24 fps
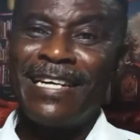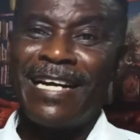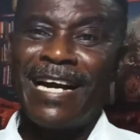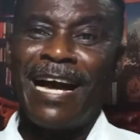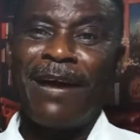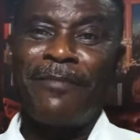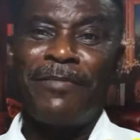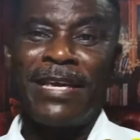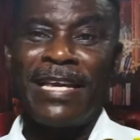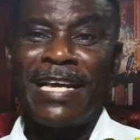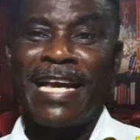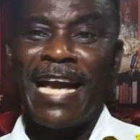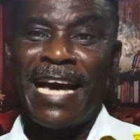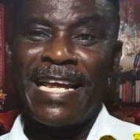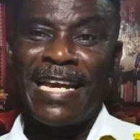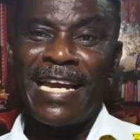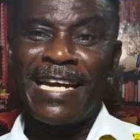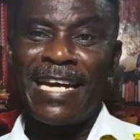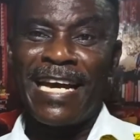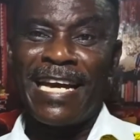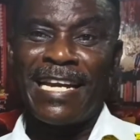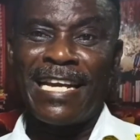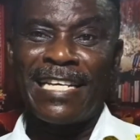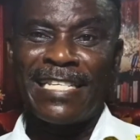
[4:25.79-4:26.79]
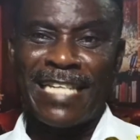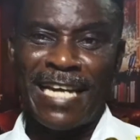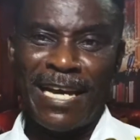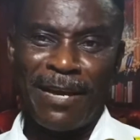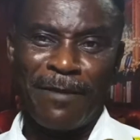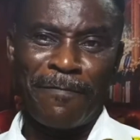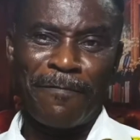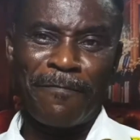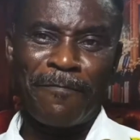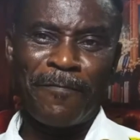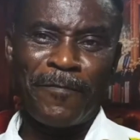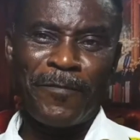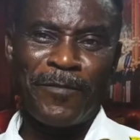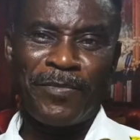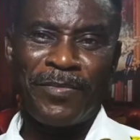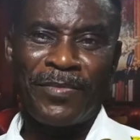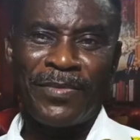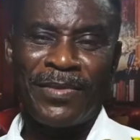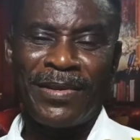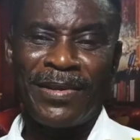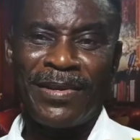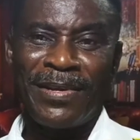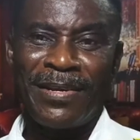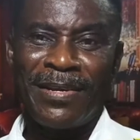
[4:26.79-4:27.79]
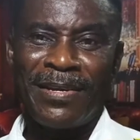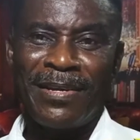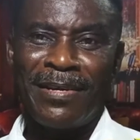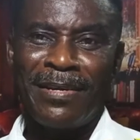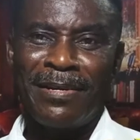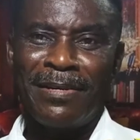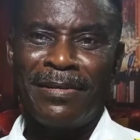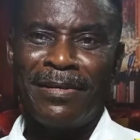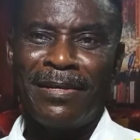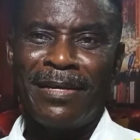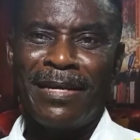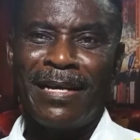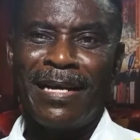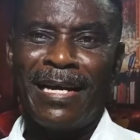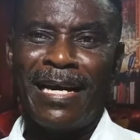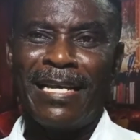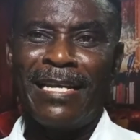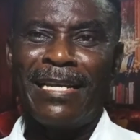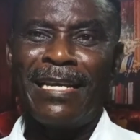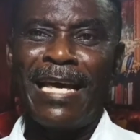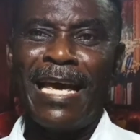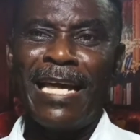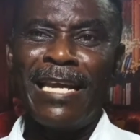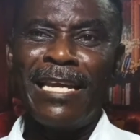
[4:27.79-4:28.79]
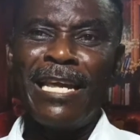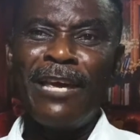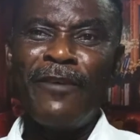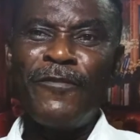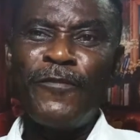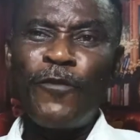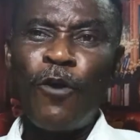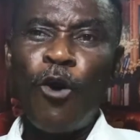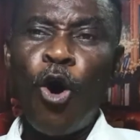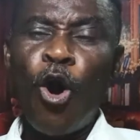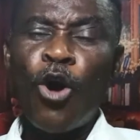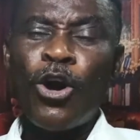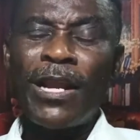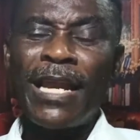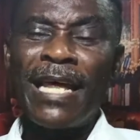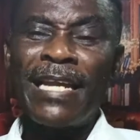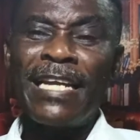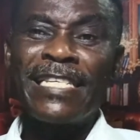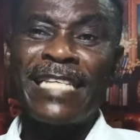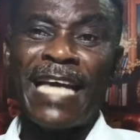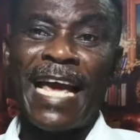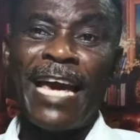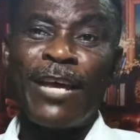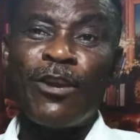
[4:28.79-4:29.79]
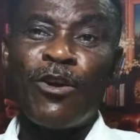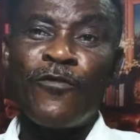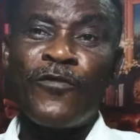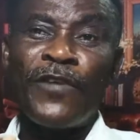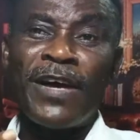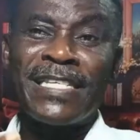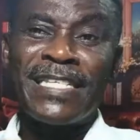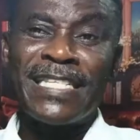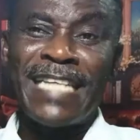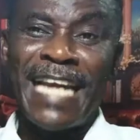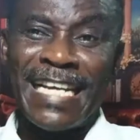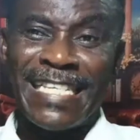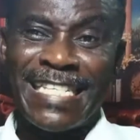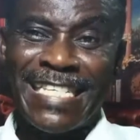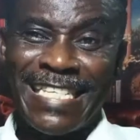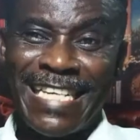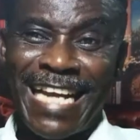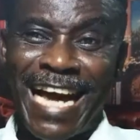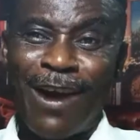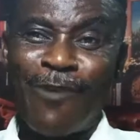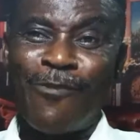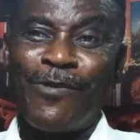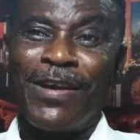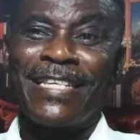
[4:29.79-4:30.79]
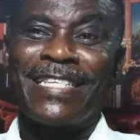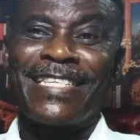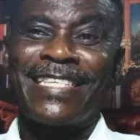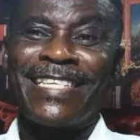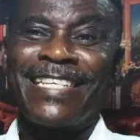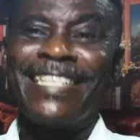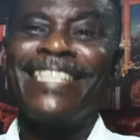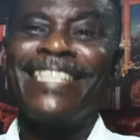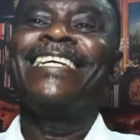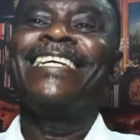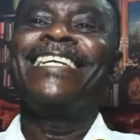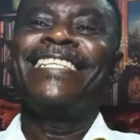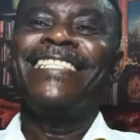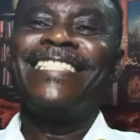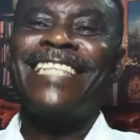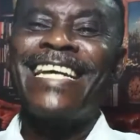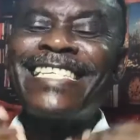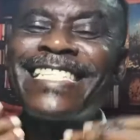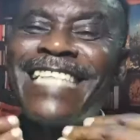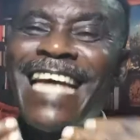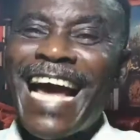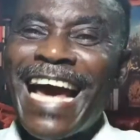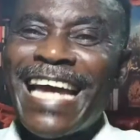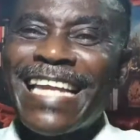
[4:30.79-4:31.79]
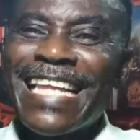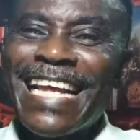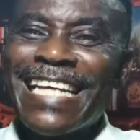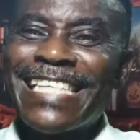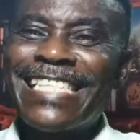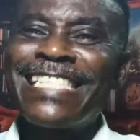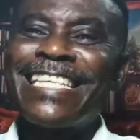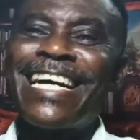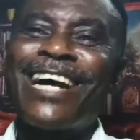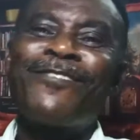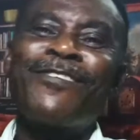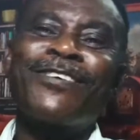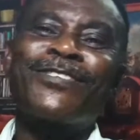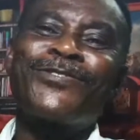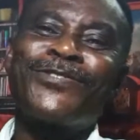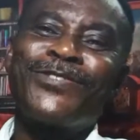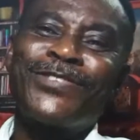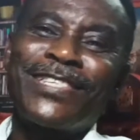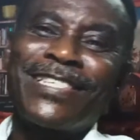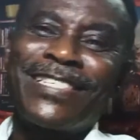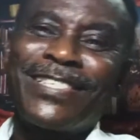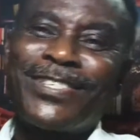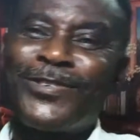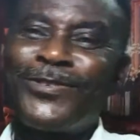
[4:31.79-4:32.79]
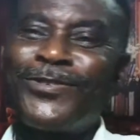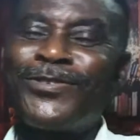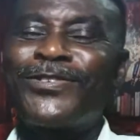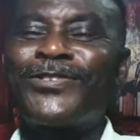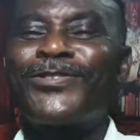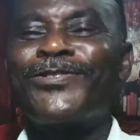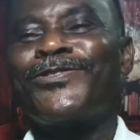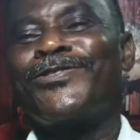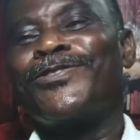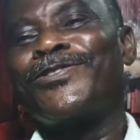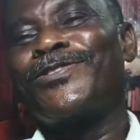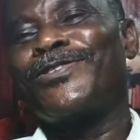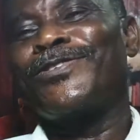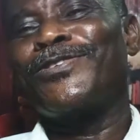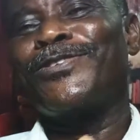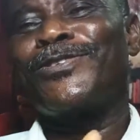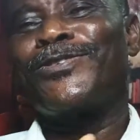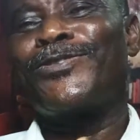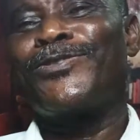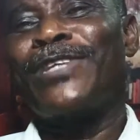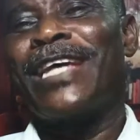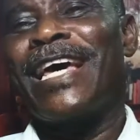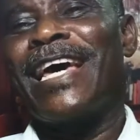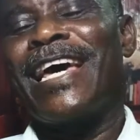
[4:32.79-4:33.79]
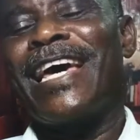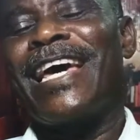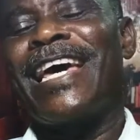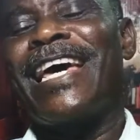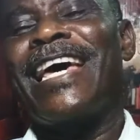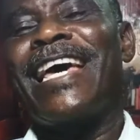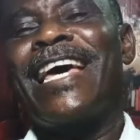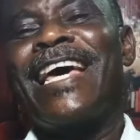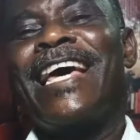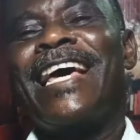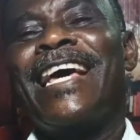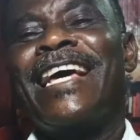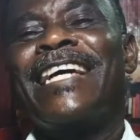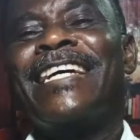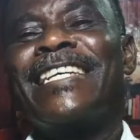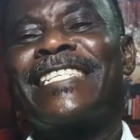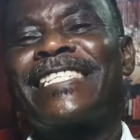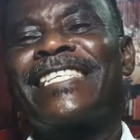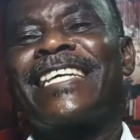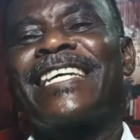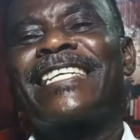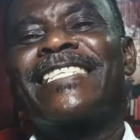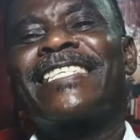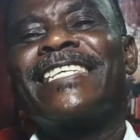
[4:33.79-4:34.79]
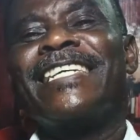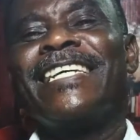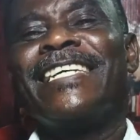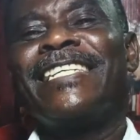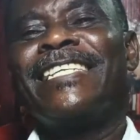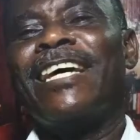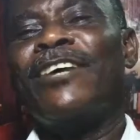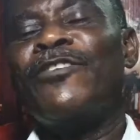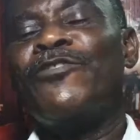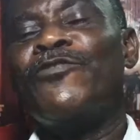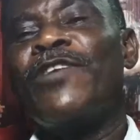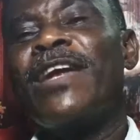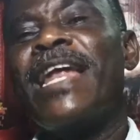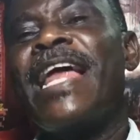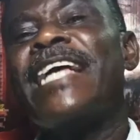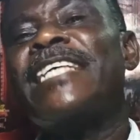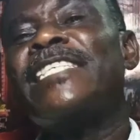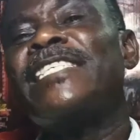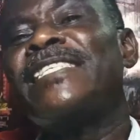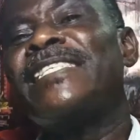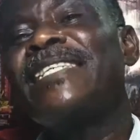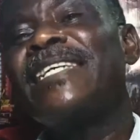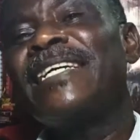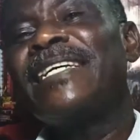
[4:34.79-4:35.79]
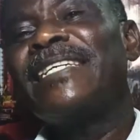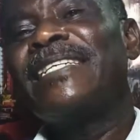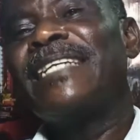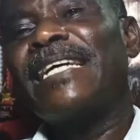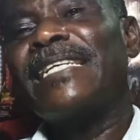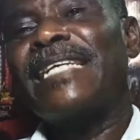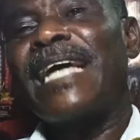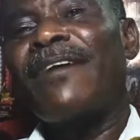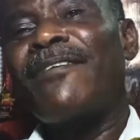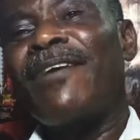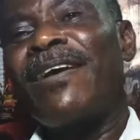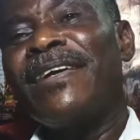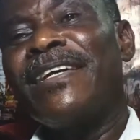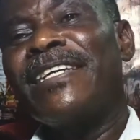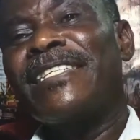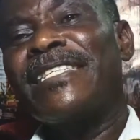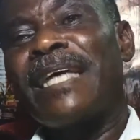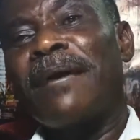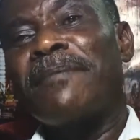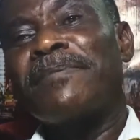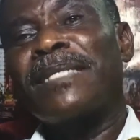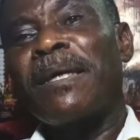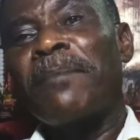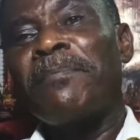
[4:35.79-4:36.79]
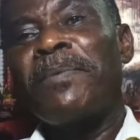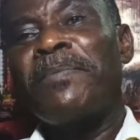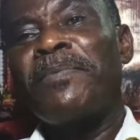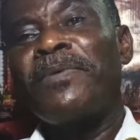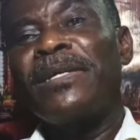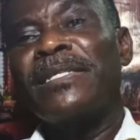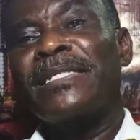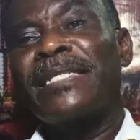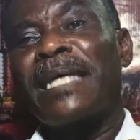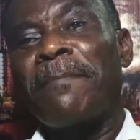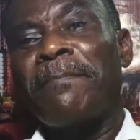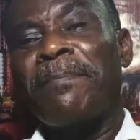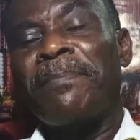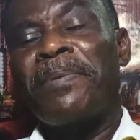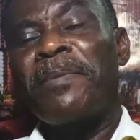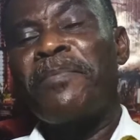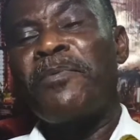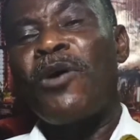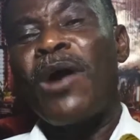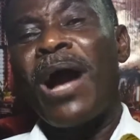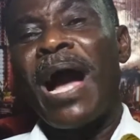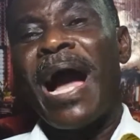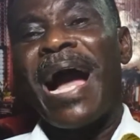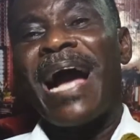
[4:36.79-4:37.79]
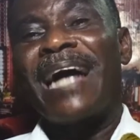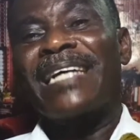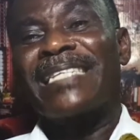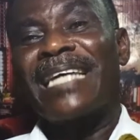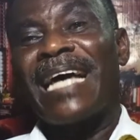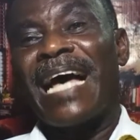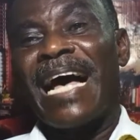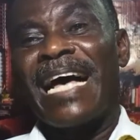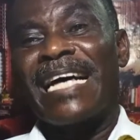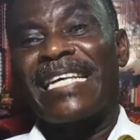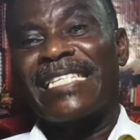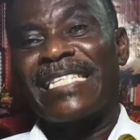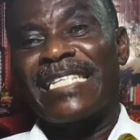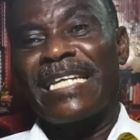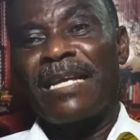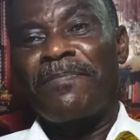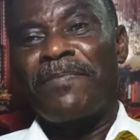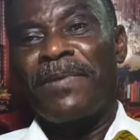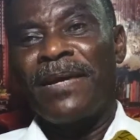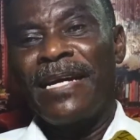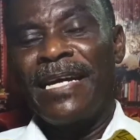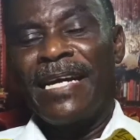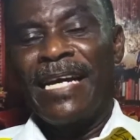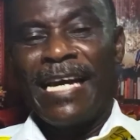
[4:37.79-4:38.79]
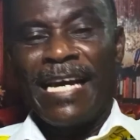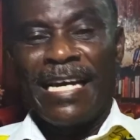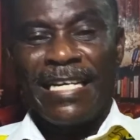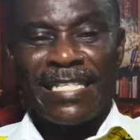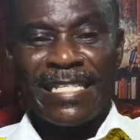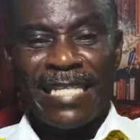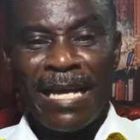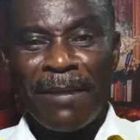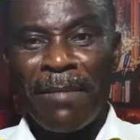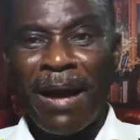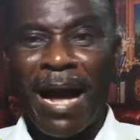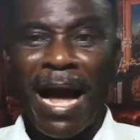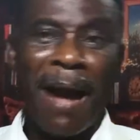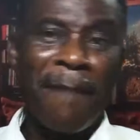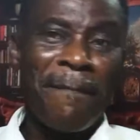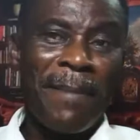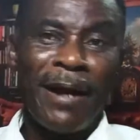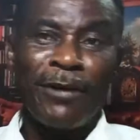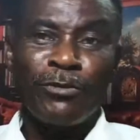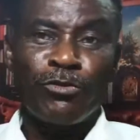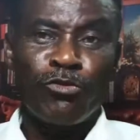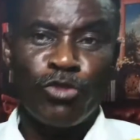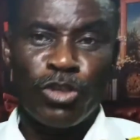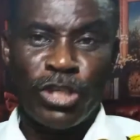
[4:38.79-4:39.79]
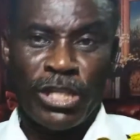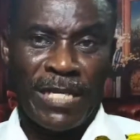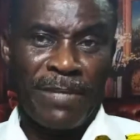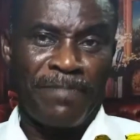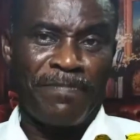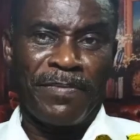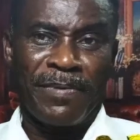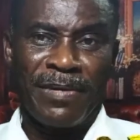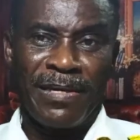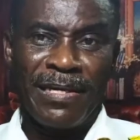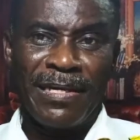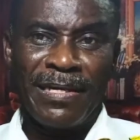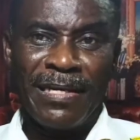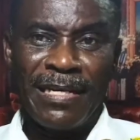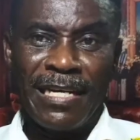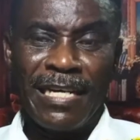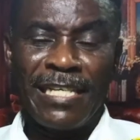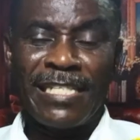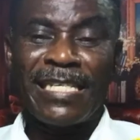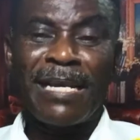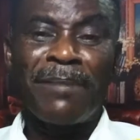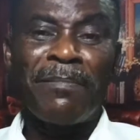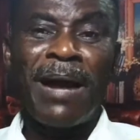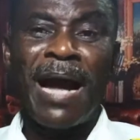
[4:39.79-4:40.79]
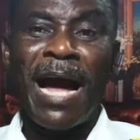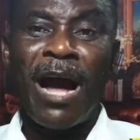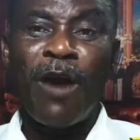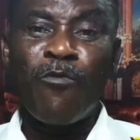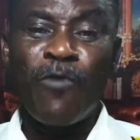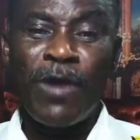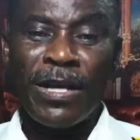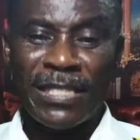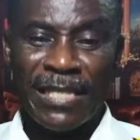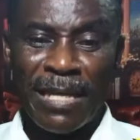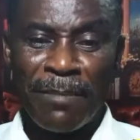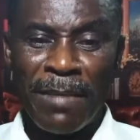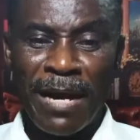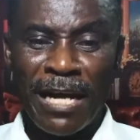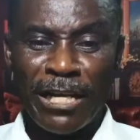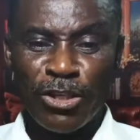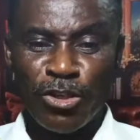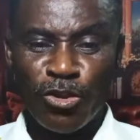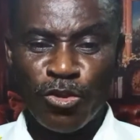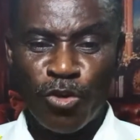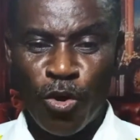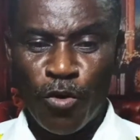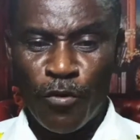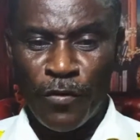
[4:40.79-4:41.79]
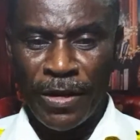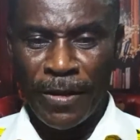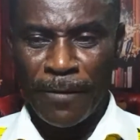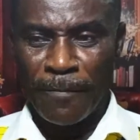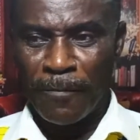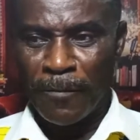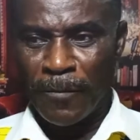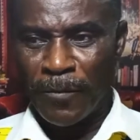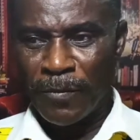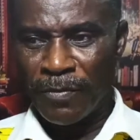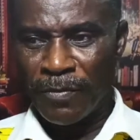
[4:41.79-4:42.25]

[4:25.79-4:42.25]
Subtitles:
I'm in Ghana time. And if Auckland is ahead of us 13 hours, just add 13 hours to the 6. Then you realize that around this time some people are asleep and some are about to sleep and some are awake, some are snoring.